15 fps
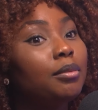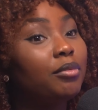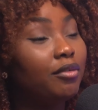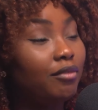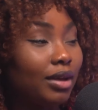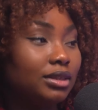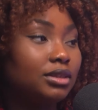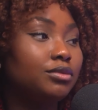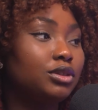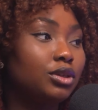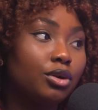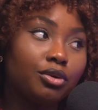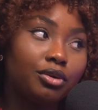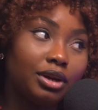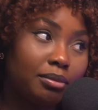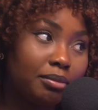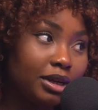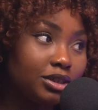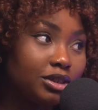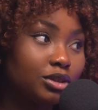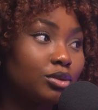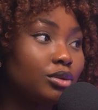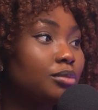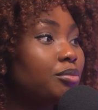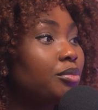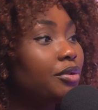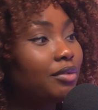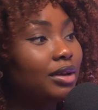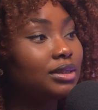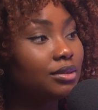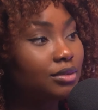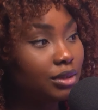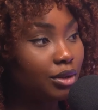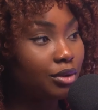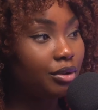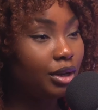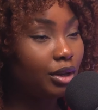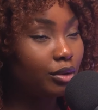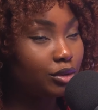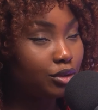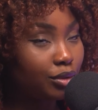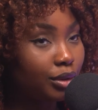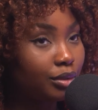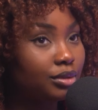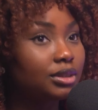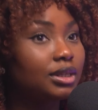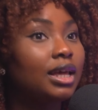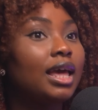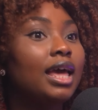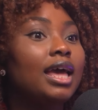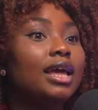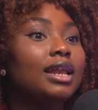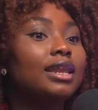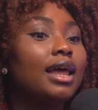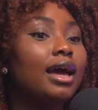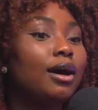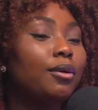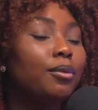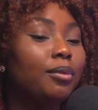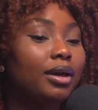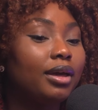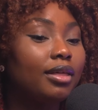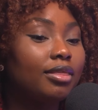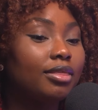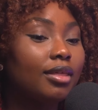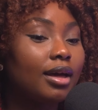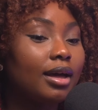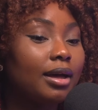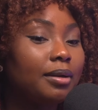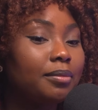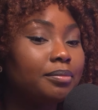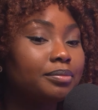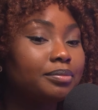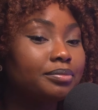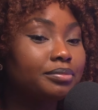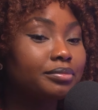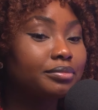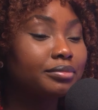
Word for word: preventive security measures or preventive security controls. Now, with um,